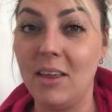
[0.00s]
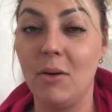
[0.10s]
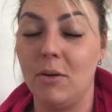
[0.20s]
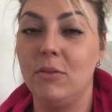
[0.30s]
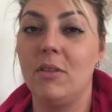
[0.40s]
you
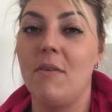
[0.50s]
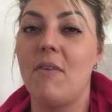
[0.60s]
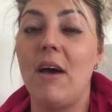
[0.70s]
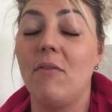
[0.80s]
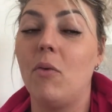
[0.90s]
go to the
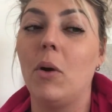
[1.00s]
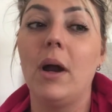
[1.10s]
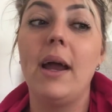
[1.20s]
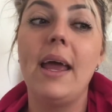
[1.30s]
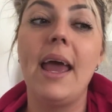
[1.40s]
vet for.
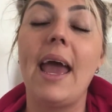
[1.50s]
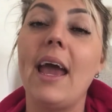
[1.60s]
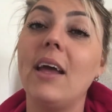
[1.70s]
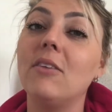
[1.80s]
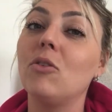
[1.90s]

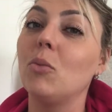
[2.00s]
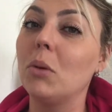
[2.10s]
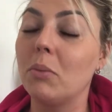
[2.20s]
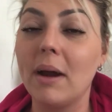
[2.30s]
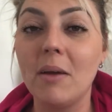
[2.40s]
And we're
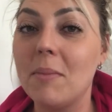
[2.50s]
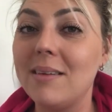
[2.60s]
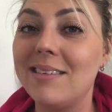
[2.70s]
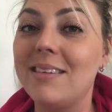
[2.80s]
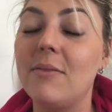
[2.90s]

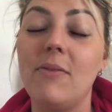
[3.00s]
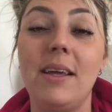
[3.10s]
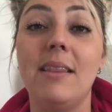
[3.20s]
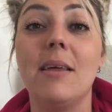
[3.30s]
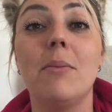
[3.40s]
recommended to
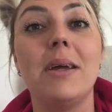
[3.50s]
feed them